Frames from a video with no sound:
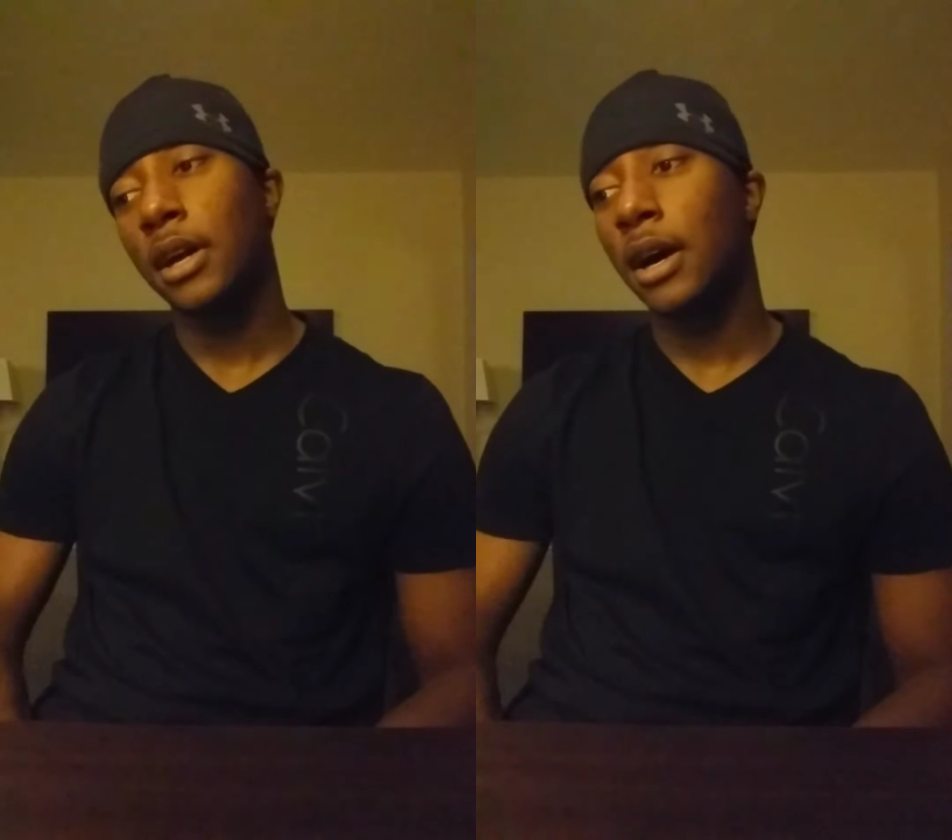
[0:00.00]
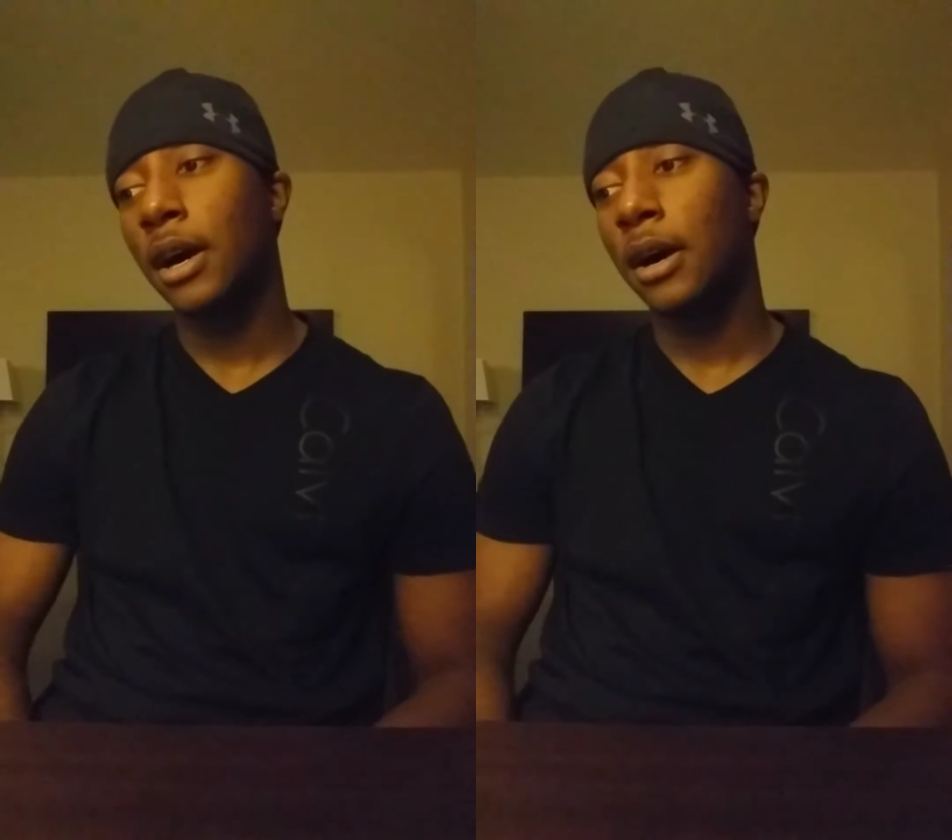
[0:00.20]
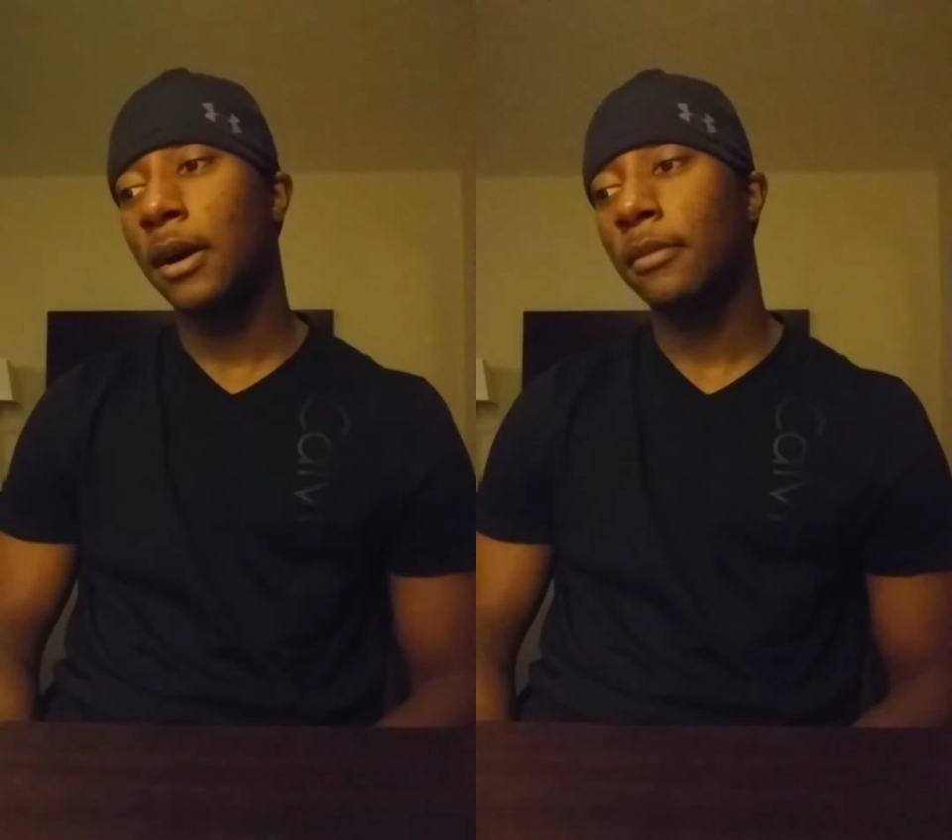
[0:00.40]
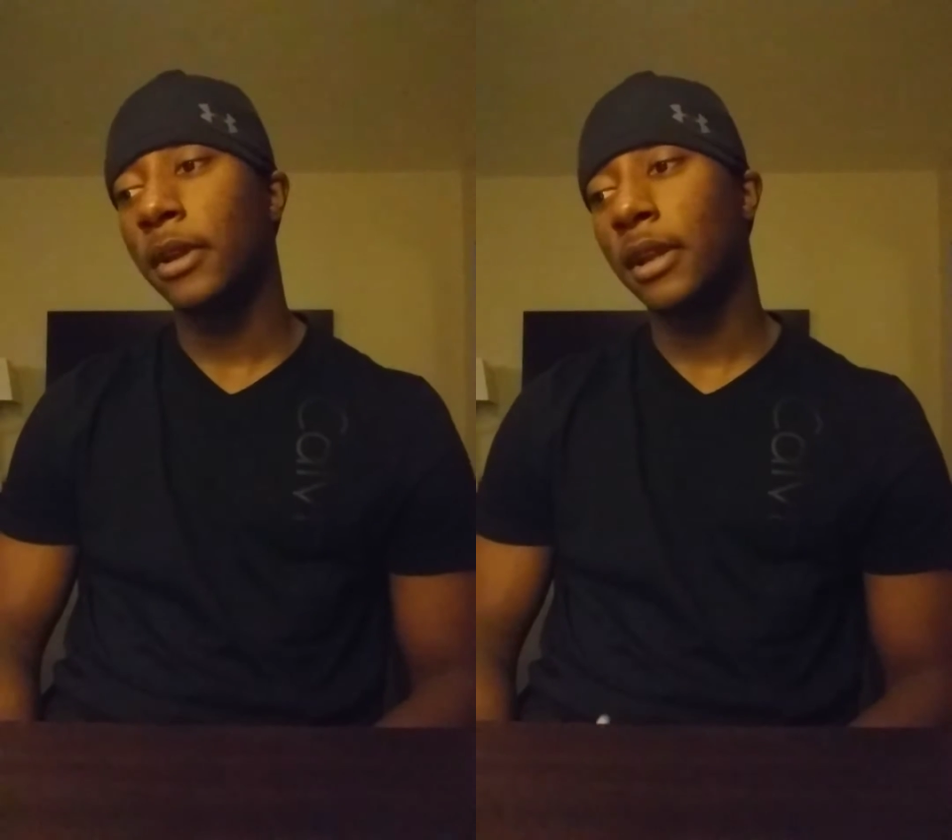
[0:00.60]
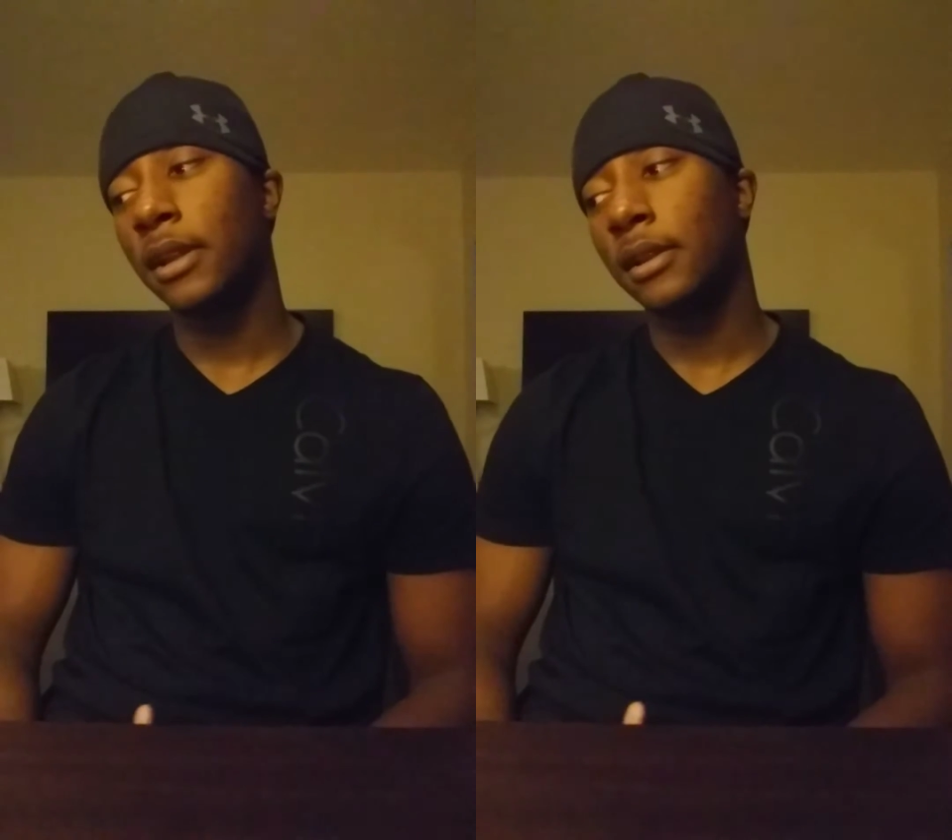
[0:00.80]

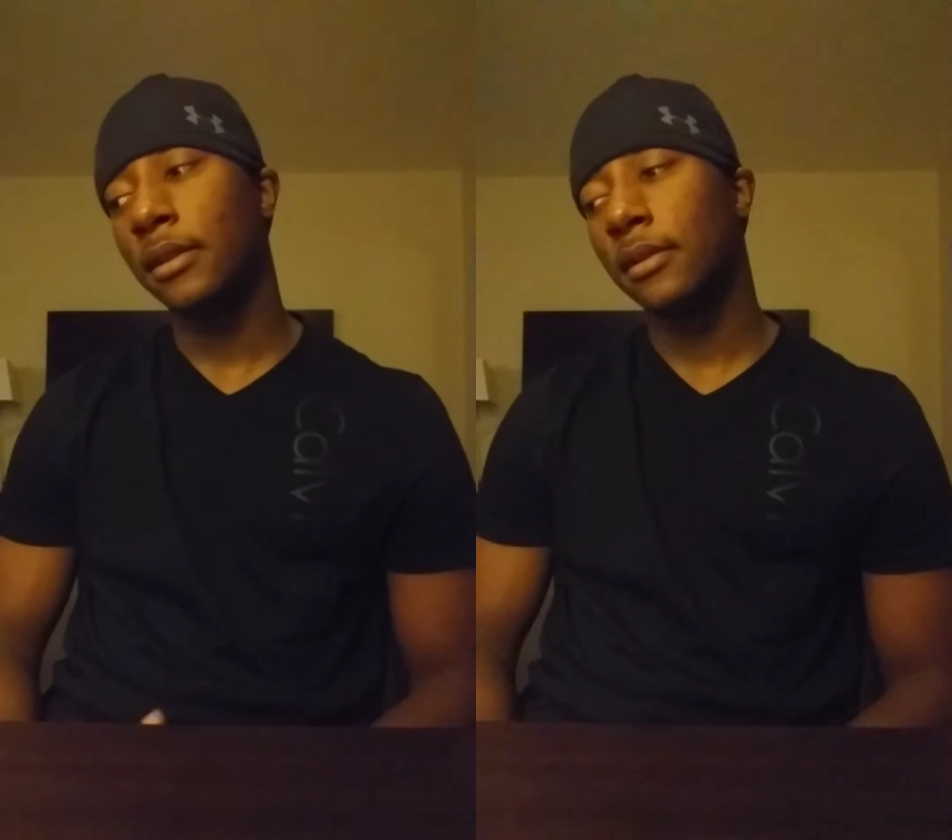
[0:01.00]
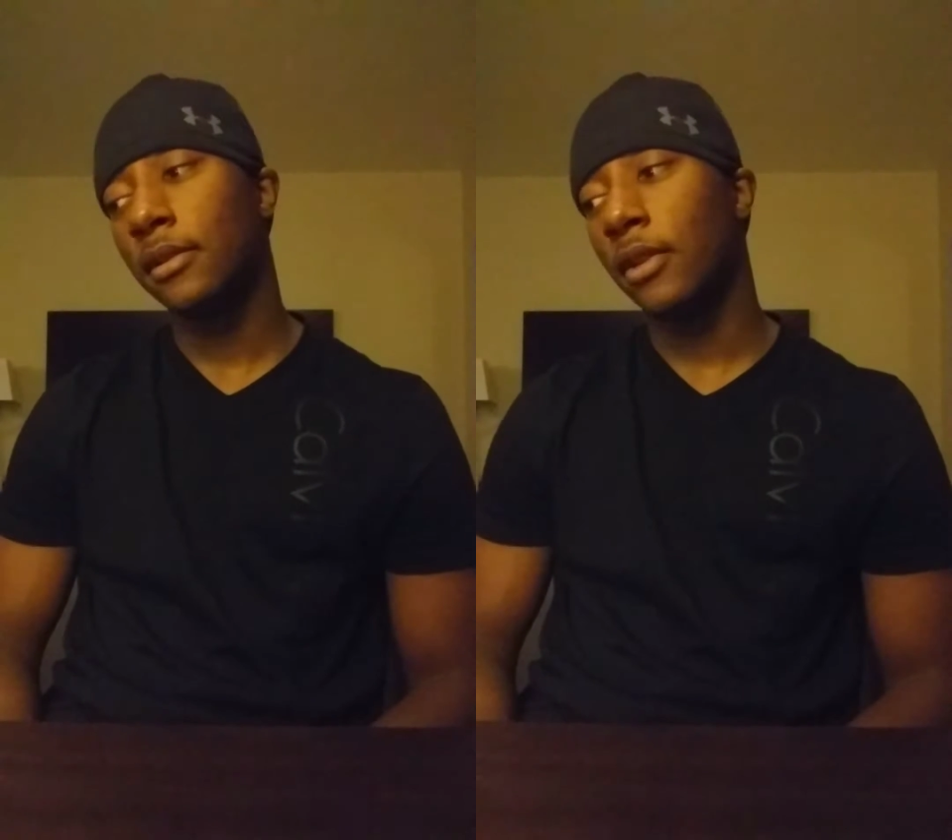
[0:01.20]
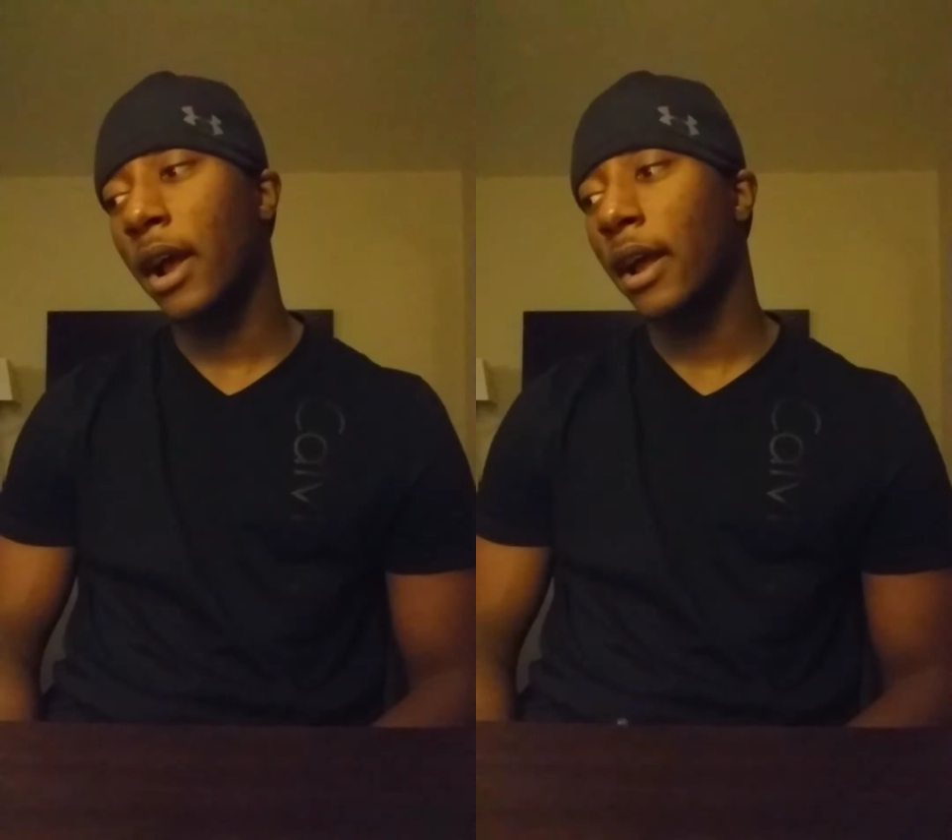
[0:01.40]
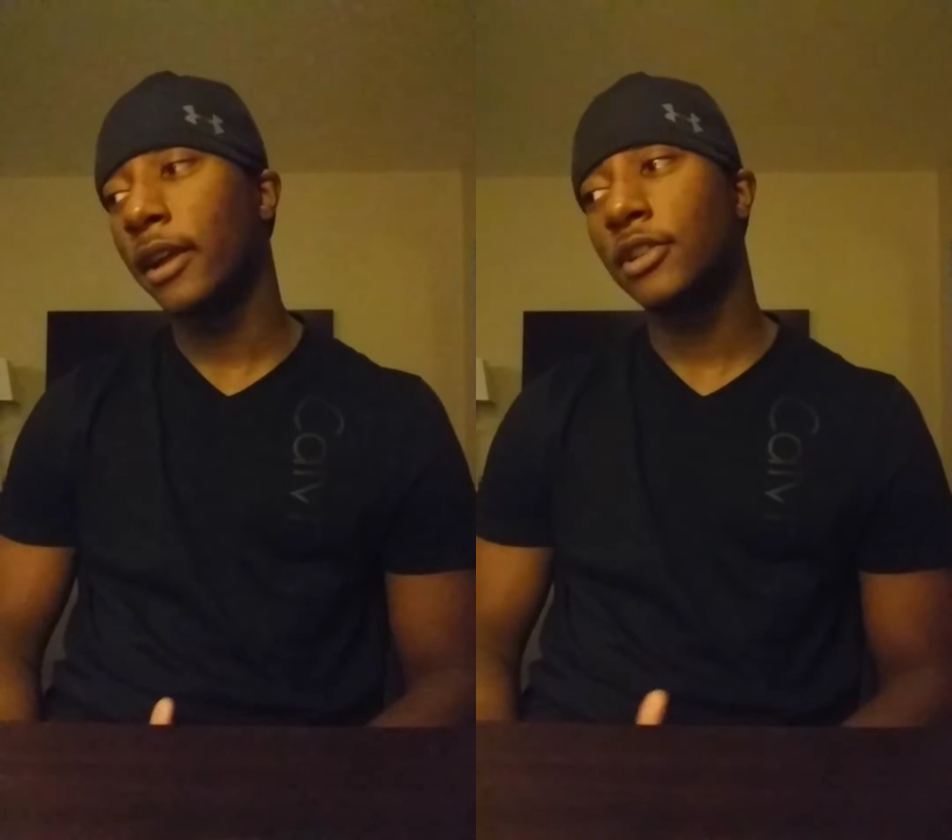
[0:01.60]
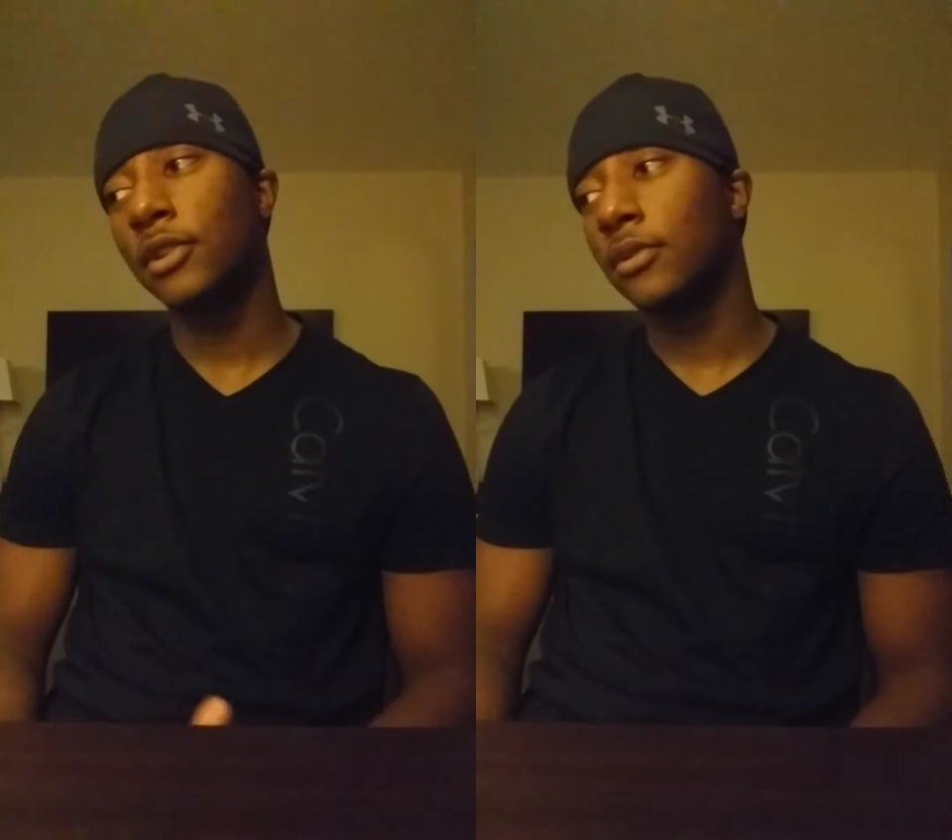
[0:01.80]
And I got
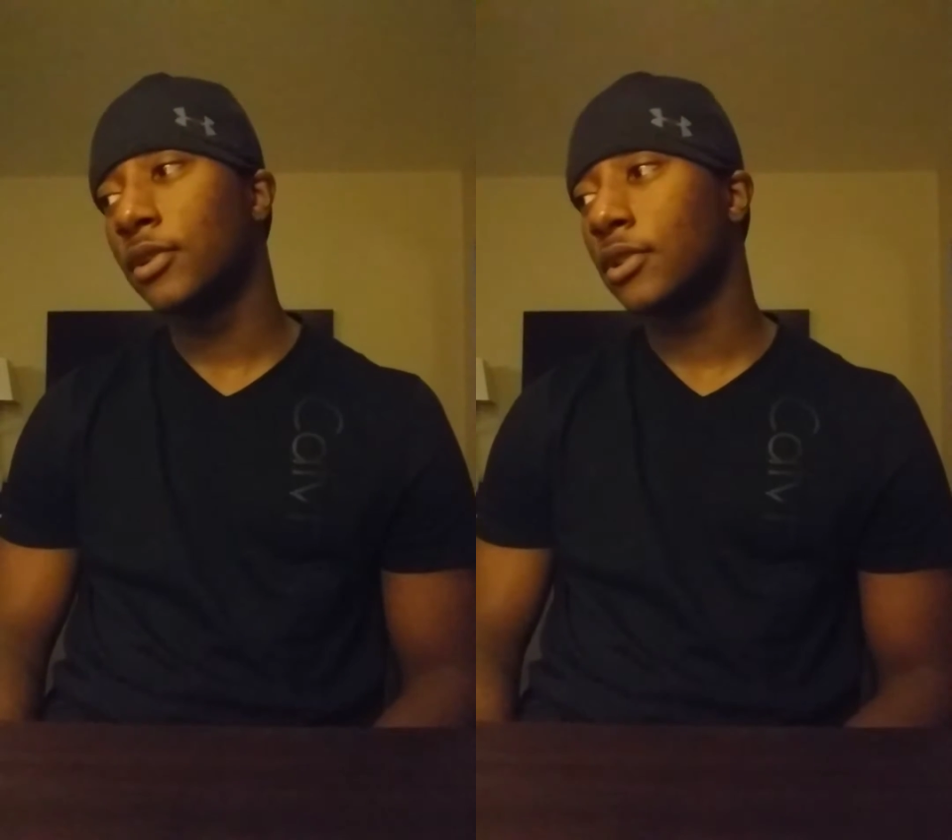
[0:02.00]
introduced